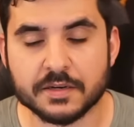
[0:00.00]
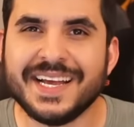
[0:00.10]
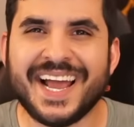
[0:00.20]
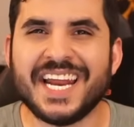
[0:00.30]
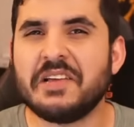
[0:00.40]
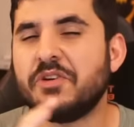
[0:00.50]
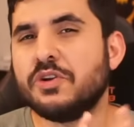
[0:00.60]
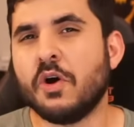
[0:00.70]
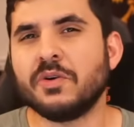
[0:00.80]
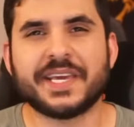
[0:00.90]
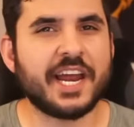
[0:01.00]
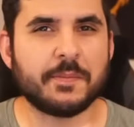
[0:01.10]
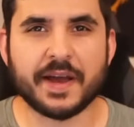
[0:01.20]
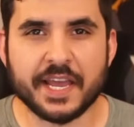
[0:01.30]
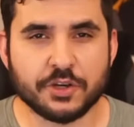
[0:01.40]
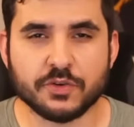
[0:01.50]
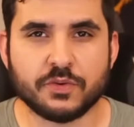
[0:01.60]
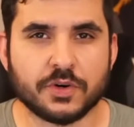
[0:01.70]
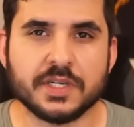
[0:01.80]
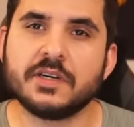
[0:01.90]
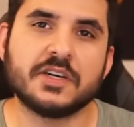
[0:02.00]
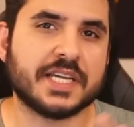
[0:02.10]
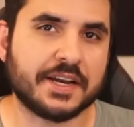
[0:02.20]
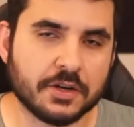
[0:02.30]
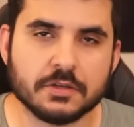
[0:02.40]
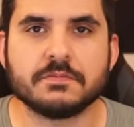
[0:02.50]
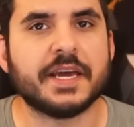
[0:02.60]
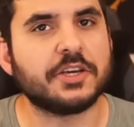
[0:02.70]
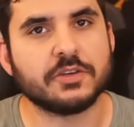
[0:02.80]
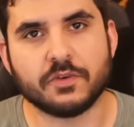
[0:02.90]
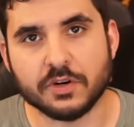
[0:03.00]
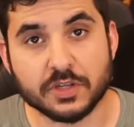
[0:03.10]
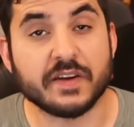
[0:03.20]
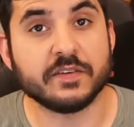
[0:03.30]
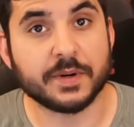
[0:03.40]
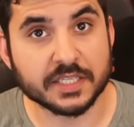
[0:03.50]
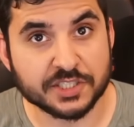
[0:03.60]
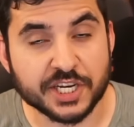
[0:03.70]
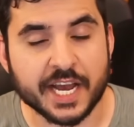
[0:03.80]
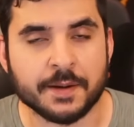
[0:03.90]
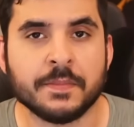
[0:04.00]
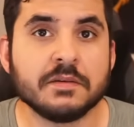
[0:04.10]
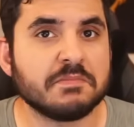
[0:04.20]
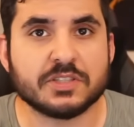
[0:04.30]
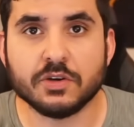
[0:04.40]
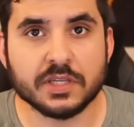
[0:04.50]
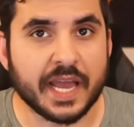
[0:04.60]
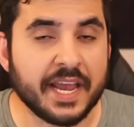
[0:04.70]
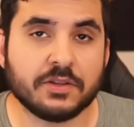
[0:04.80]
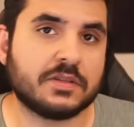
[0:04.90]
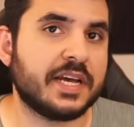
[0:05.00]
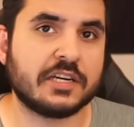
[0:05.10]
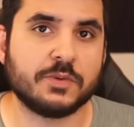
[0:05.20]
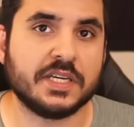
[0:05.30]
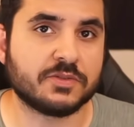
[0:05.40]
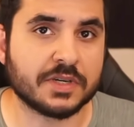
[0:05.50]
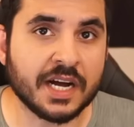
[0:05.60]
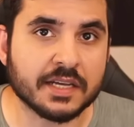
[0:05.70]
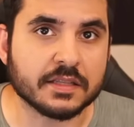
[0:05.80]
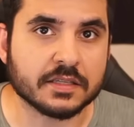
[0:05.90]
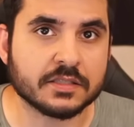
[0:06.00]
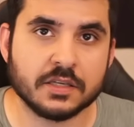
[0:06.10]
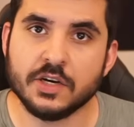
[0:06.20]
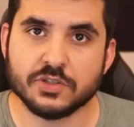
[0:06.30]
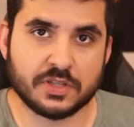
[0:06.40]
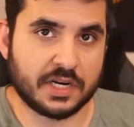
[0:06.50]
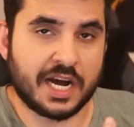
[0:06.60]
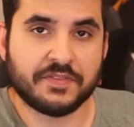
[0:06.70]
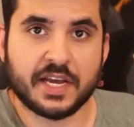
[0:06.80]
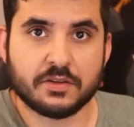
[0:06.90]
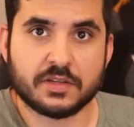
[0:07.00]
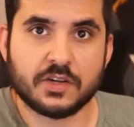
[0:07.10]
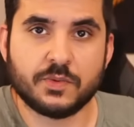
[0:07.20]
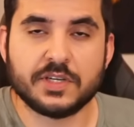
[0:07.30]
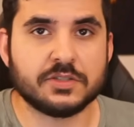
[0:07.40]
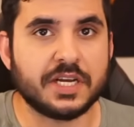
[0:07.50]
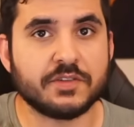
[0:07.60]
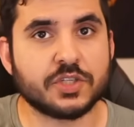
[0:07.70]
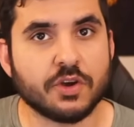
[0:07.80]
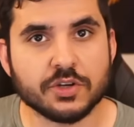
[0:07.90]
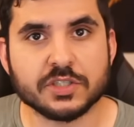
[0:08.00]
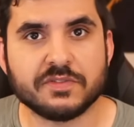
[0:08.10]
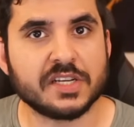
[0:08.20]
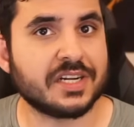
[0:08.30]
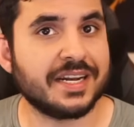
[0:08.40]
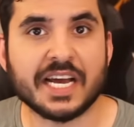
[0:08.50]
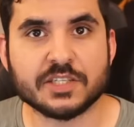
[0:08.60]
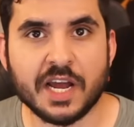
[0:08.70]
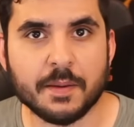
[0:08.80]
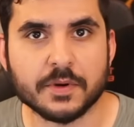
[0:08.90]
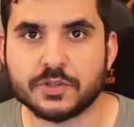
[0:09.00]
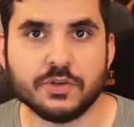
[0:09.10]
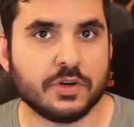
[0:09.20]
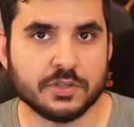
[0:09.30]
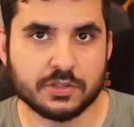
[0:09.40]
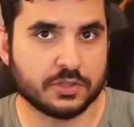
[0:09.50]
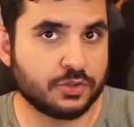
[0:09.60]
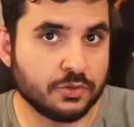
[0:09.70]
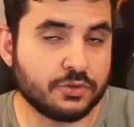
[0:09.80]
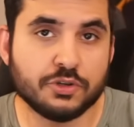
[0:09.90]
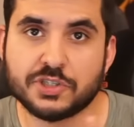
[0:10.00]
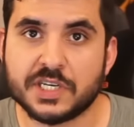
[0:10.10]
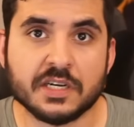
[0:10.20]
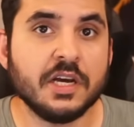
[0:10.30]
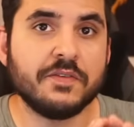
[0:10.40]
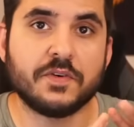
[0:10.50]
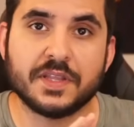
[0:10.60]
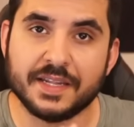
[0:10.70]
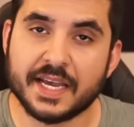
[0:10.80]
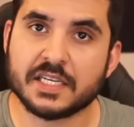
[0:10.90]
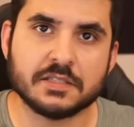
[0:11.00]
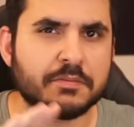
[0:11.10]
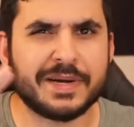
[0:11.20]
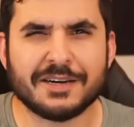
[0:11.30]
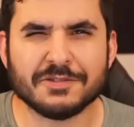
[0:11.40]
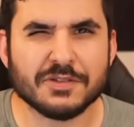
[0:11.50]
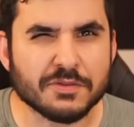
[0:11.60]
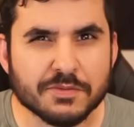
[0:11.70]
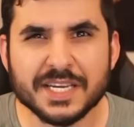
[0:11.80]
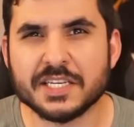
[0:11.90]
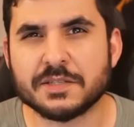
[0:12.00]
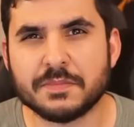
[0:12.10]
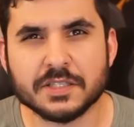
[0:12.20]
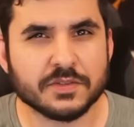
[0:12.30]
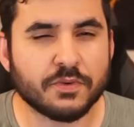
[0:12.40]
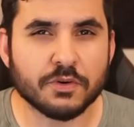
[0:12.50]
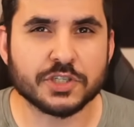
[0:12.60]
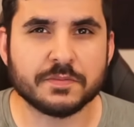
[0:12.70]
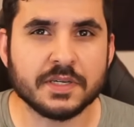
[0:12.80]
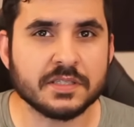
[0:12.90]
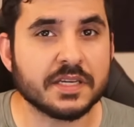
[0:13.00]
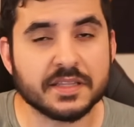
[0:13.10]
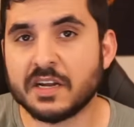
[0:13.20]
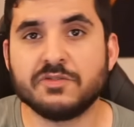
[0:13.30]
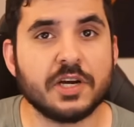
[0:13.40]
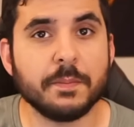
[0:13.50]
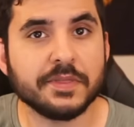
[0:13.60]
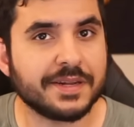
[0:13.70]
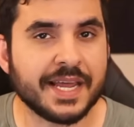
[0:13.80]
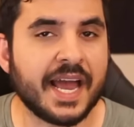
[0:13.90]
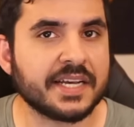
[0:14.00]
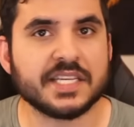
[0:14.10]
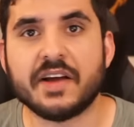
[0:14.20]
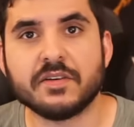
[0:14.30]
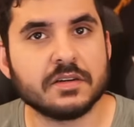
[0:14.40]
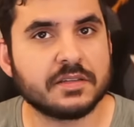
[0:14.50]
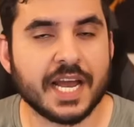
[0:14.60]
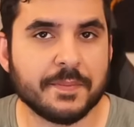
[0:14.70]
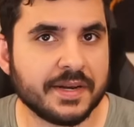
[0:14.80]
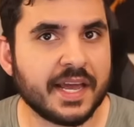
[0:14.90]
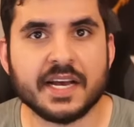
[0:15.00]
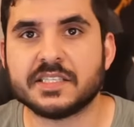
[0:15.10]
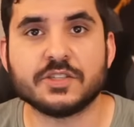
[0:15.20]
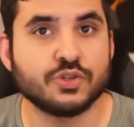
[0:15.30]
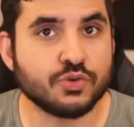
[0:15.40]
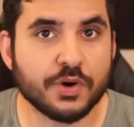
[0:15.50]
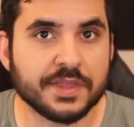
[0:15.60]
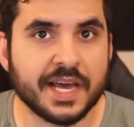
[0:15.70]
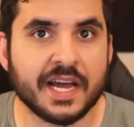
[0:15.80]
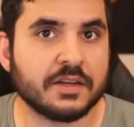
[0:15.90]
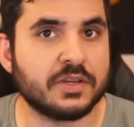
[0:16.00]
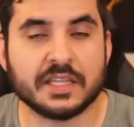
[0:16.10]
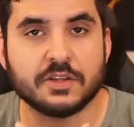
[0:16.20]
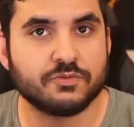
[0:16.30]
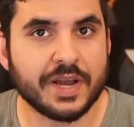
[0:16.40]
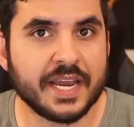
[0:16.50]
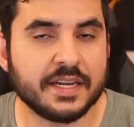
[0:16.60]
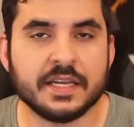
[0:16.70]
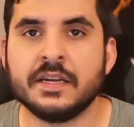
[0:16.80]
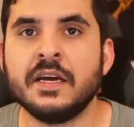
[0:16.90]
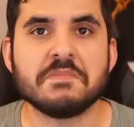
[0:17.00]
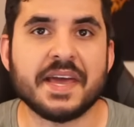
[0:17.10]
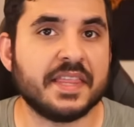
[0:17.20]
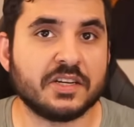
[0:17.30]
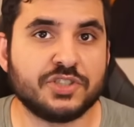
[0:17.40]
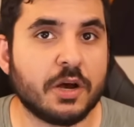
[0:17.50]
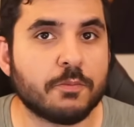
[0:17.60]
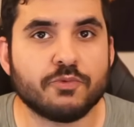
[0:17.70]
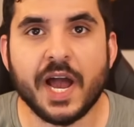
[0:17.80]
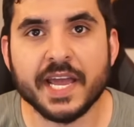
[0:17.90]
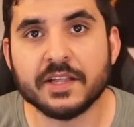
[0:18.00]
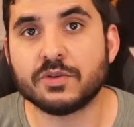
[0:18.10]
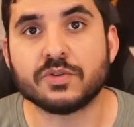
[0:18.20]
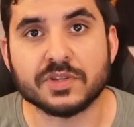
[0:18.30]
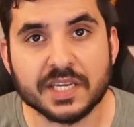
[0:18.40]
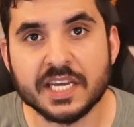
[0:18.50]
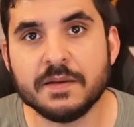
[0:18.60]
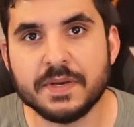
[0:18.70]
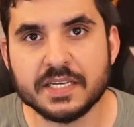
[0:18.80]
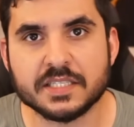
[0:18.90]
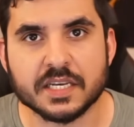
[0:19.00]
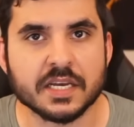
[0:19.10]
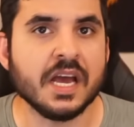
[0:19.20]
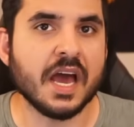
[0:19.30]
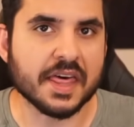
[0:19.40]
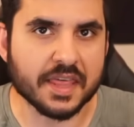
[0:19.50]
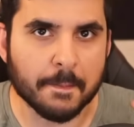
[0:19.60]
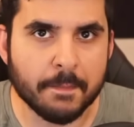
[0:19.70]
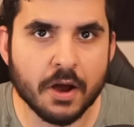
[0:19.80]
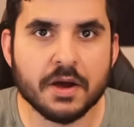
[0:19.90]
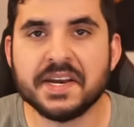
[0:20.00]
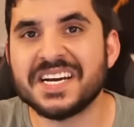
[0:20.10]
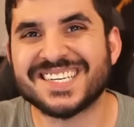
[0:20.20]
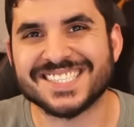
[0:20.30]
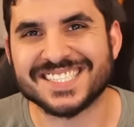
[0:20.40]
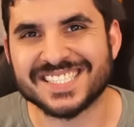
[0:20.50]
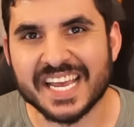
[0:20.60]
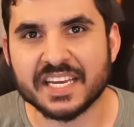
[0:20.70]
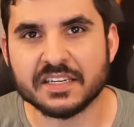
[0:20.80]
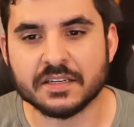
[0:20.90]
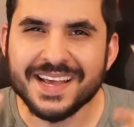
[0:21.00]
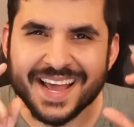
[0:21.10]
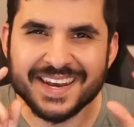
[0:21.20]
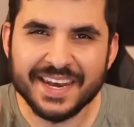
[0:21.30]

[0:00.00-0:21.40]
And if you don't care about AQ40, because I know AQ40 is not everybody's jam, it's only 8 to 10 weeks regardless. But then after 8 to 10 weeks, you'll have the Scourge Invasion and Axe Rammer, so you can just shoot your shit, for the next about 3-ish months, 4-ish months, then jump into Nax, have a good time in Nax, enjoy that, get the raid in, and then jump right into TBC, the Burning Crusade. And